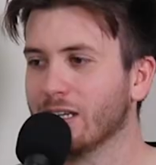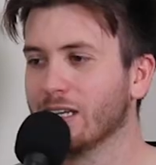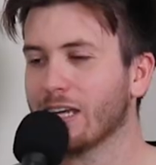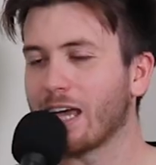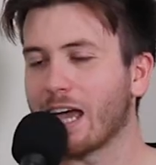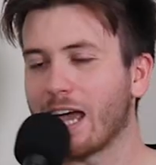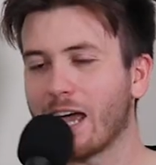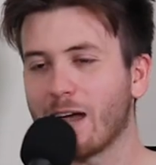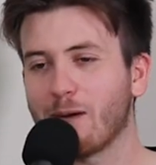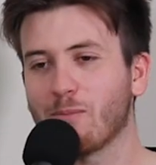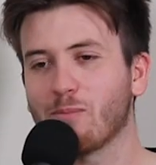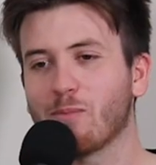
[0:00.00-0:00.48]

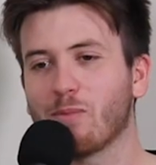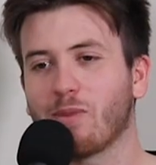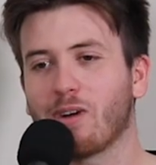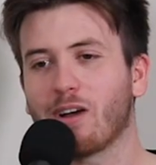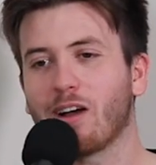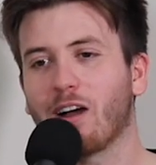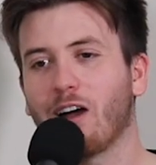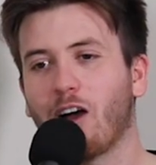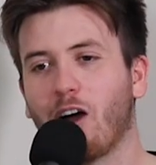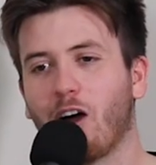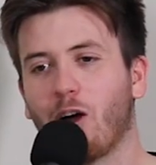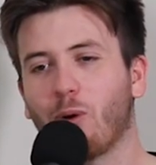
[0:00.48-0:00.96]
Um,
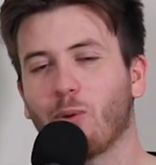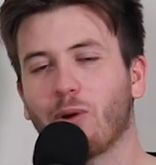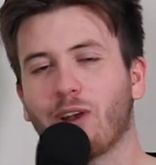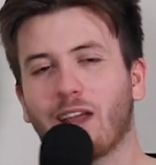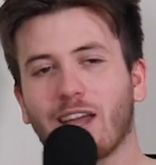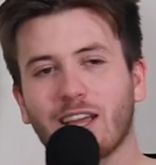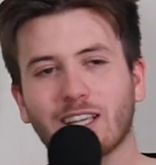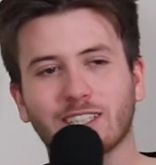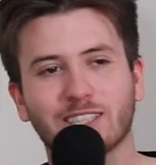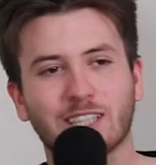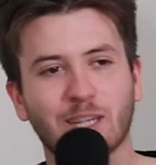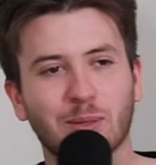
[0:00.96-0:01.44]
I want to
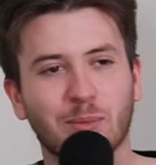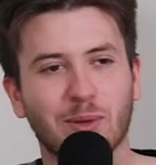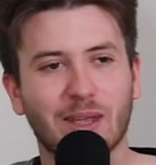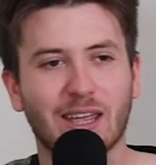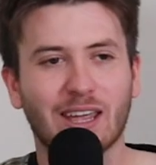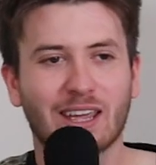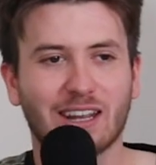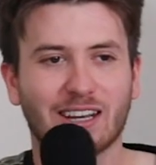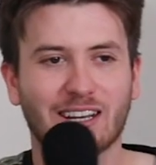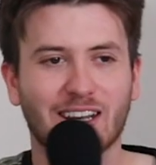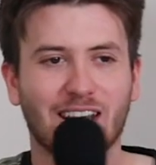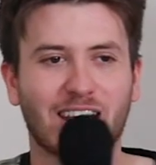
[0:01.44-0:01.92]
ask you
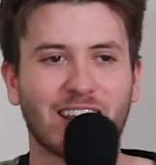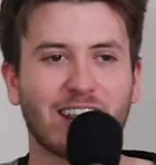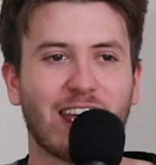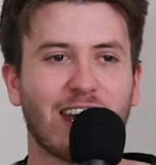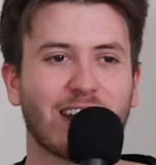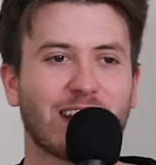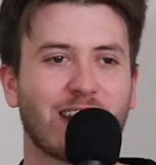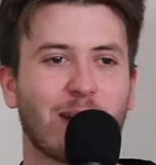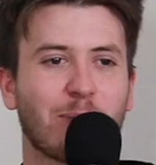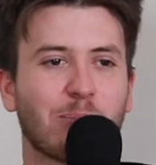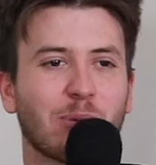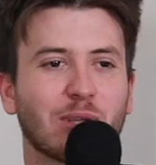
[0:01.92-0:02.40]
about a,
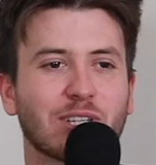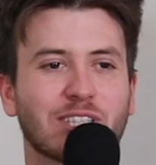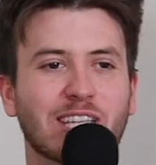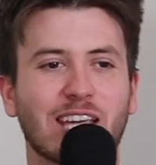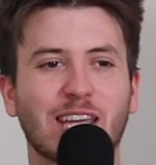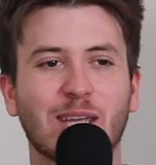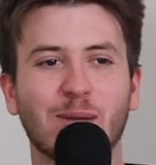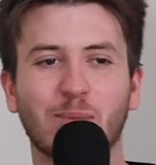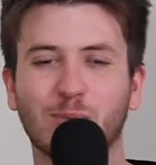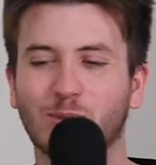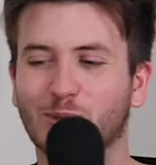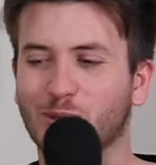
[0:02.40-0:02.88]
a couple of
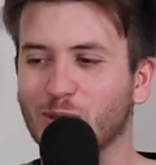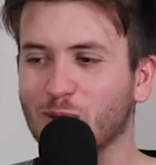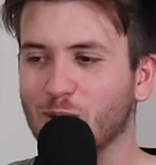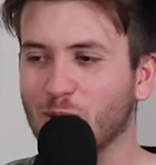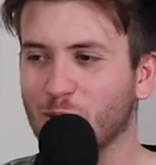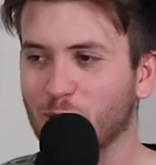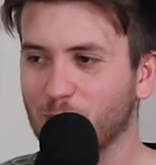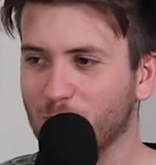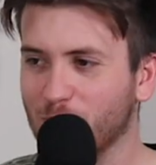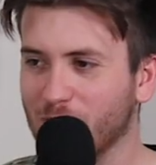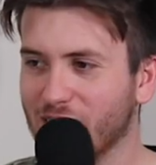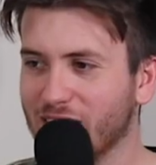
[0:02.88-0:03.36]
teams
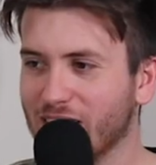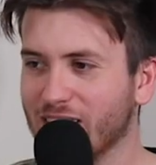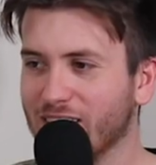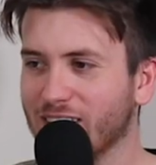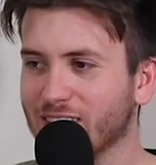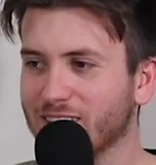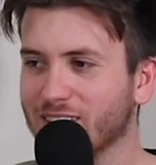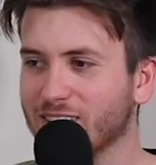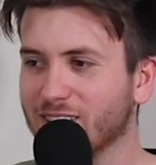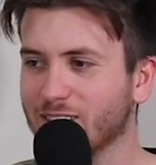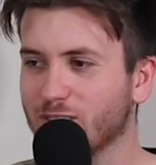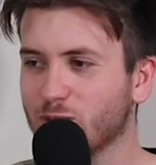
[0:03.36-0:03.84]
who are
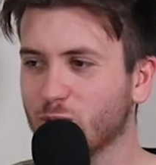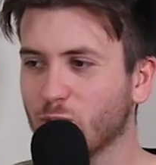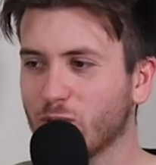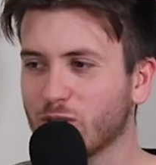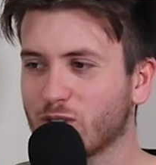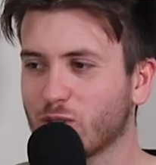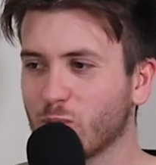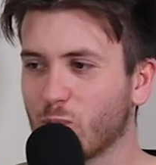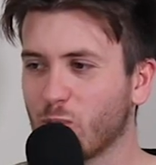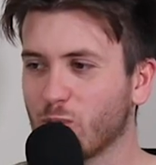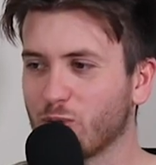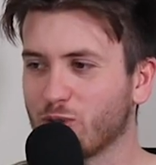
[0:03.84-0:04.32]
sort of
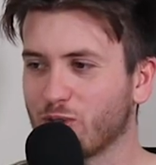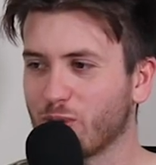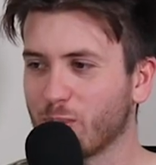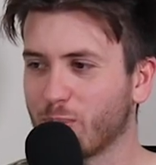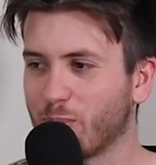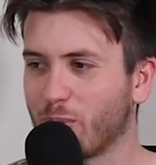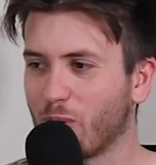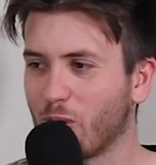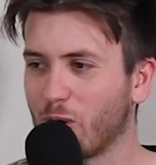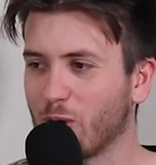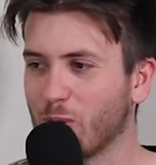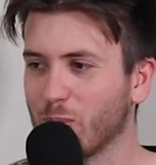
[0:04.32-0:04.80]
towards the
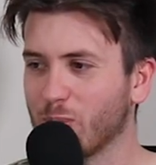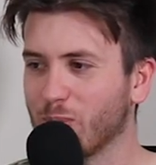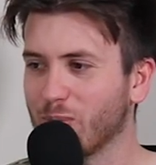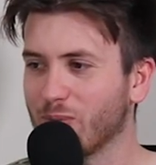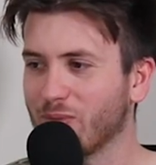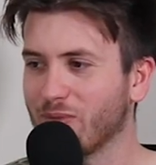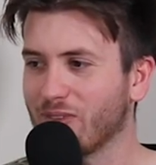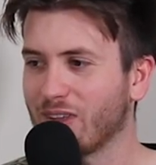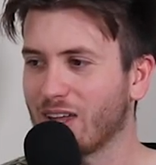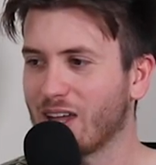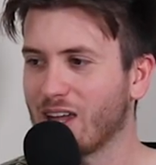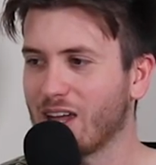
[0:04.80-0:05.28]
bottom
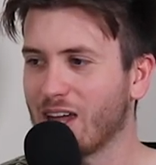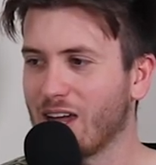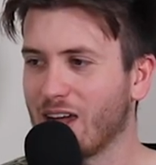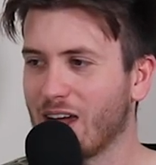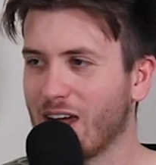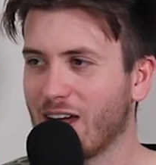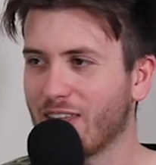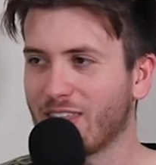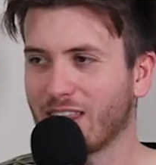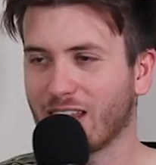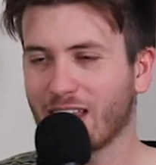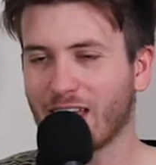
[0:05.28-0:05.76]
okay.
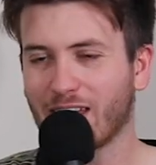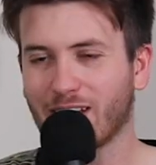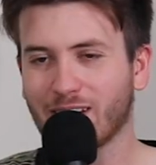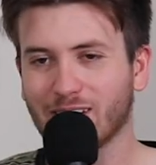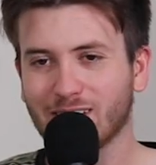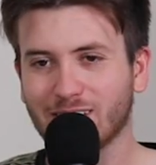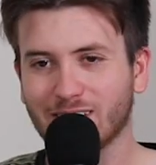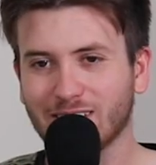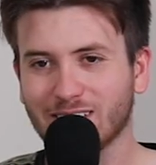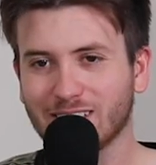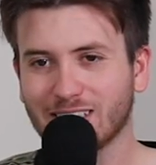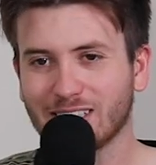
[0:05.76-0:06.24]
of the ladder.
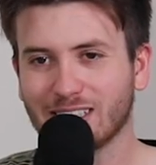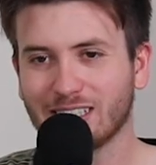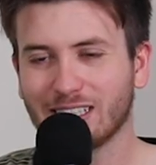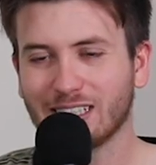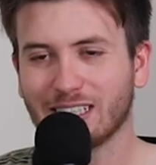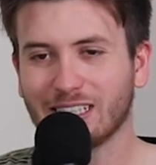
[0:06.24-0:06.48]
Yep.